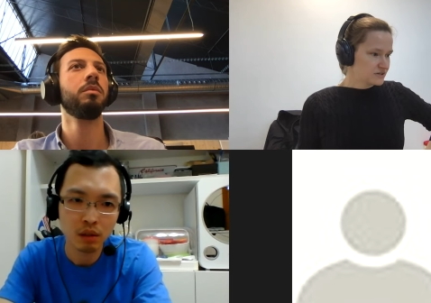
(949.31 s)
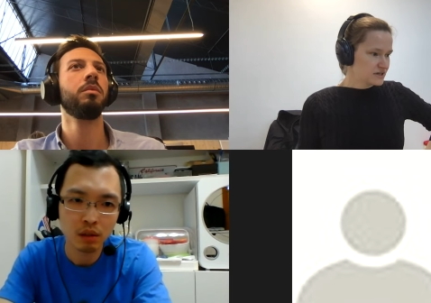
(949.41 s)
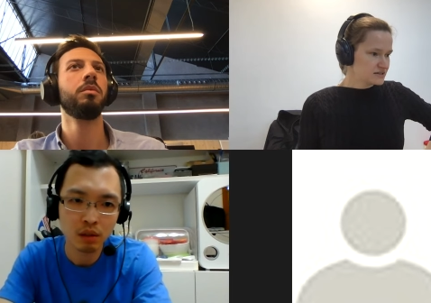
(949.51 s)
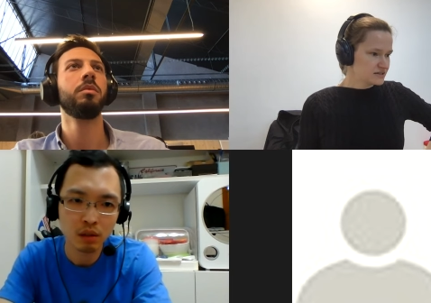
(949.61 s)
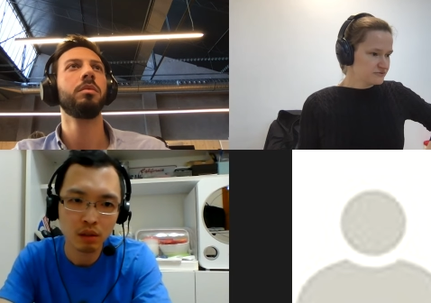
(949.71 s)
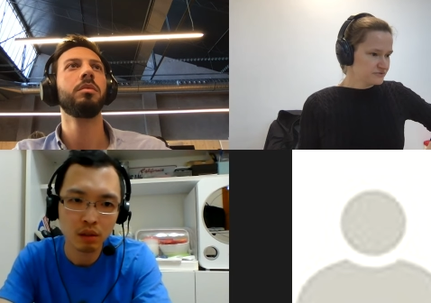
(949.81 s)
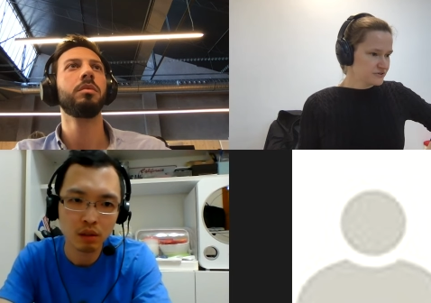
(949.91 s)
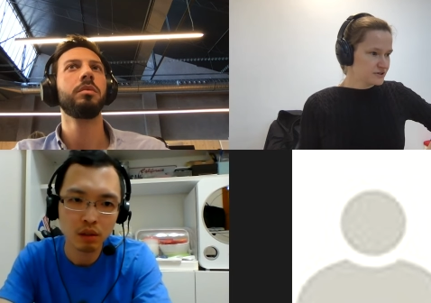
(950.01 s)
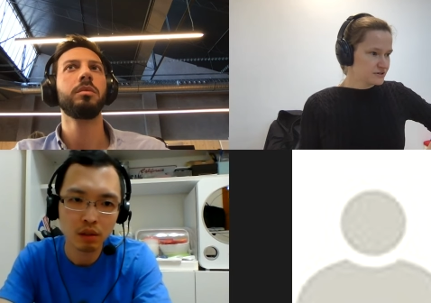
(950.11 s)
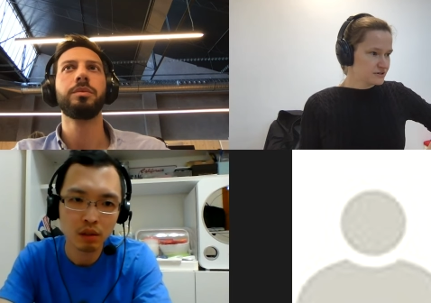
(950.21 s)
Speaker 1: That's it
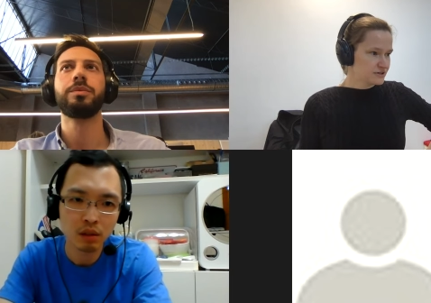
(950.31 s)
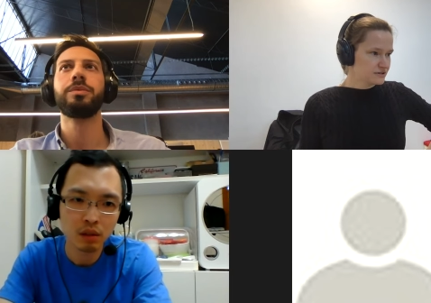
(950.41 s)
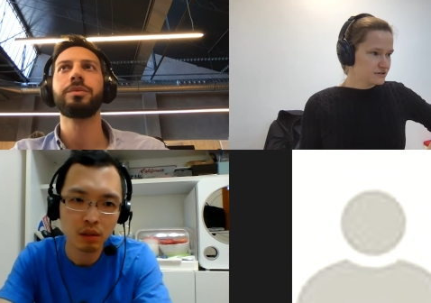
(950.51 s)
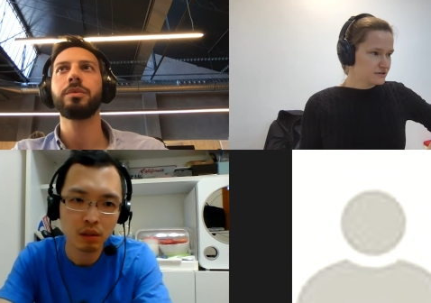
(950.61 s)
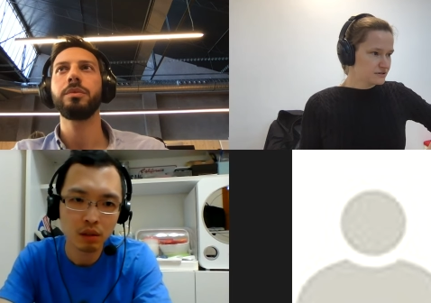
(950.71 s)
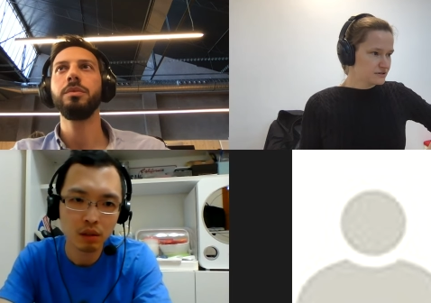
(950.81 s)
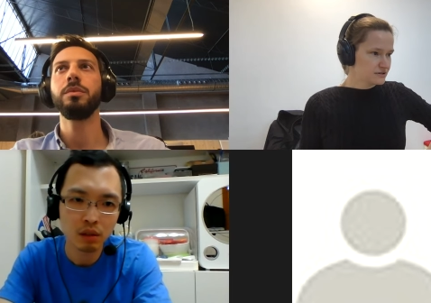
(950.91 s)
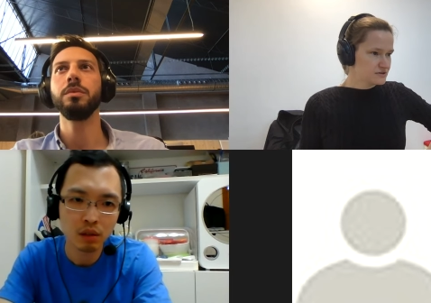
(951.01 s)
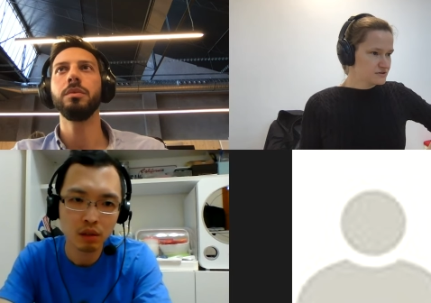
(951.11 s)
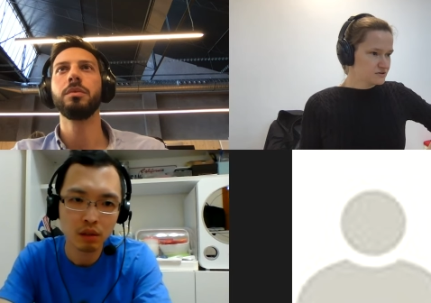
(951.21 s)
for
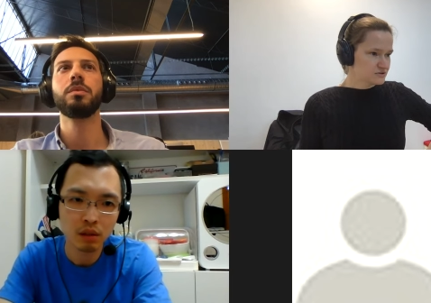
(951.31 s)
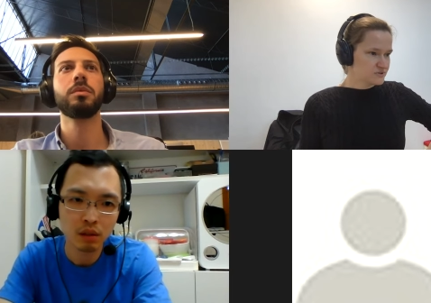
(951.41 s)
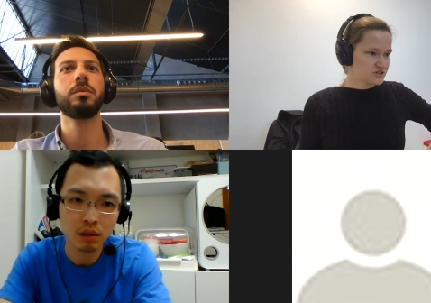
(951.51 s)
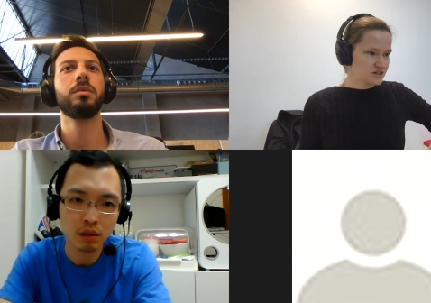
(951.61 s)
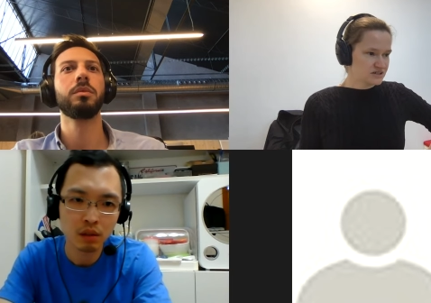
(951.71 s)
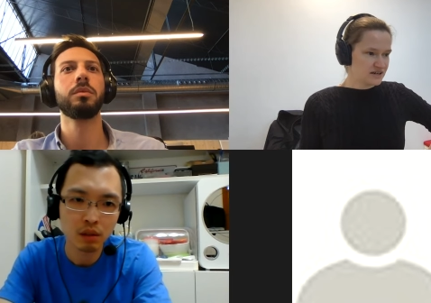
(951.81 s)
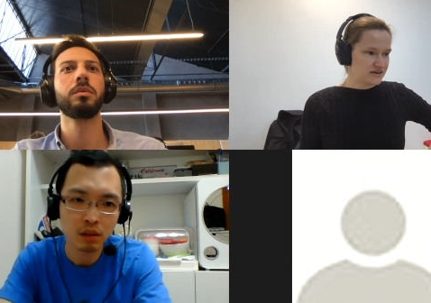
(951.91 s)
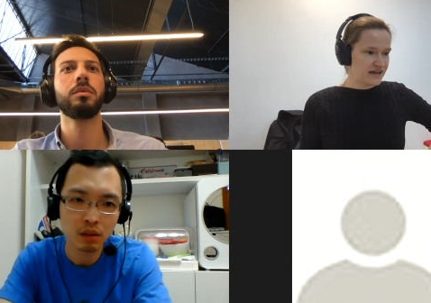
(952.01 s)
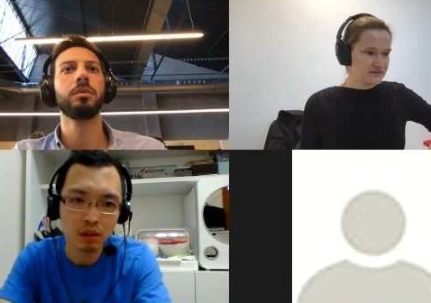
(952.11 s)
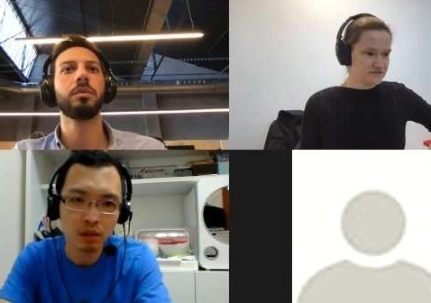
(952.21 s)
notes we jotted
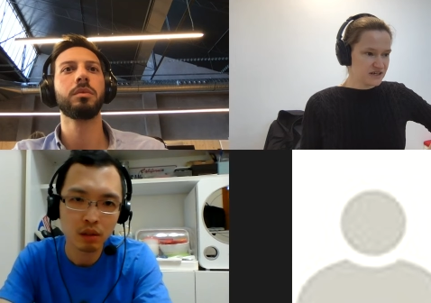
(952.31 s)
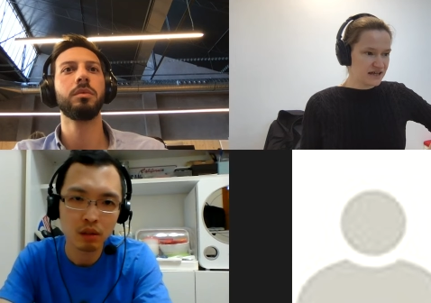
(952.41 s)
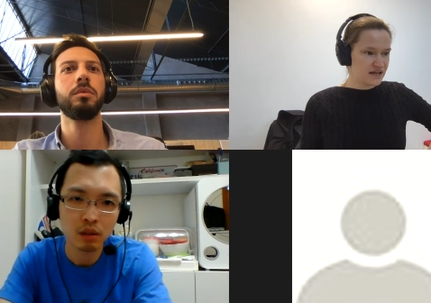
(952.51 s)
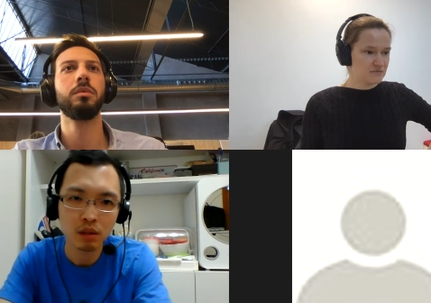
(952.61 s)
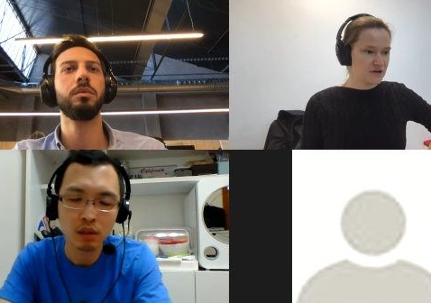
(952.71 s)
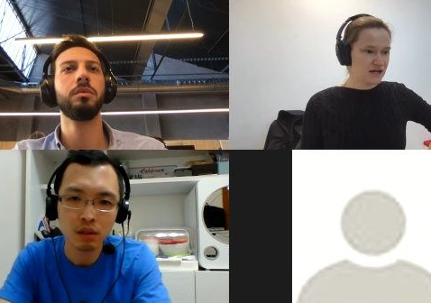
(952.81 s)
down ahead of time.